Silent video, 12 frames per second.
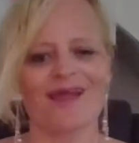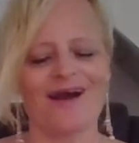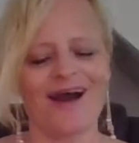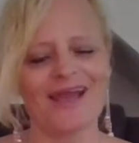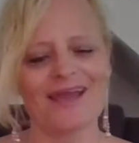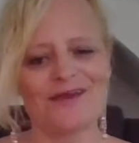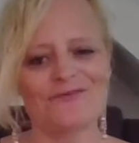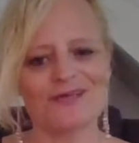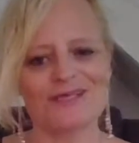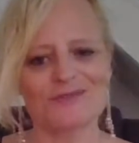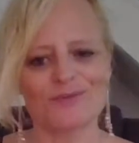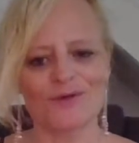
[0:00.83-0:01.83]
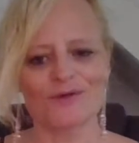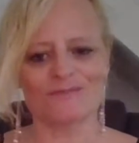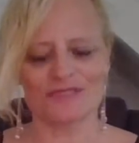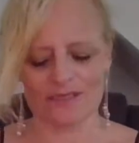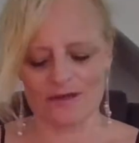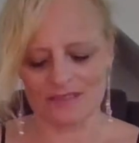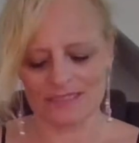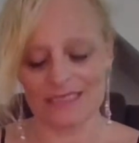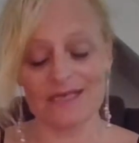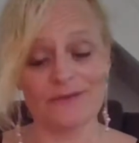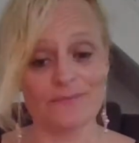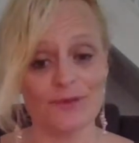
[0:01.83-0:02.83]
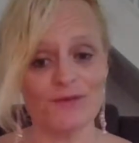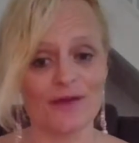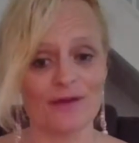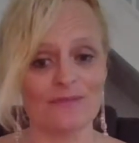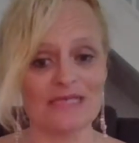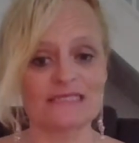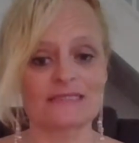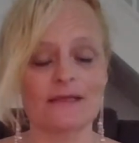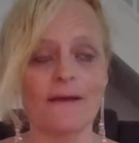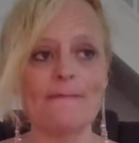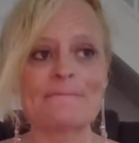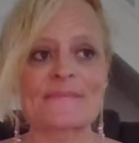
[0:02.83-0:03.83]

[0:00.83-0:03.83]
Hi ARIES, welcome to Cardinia Moon. I'm Lisa.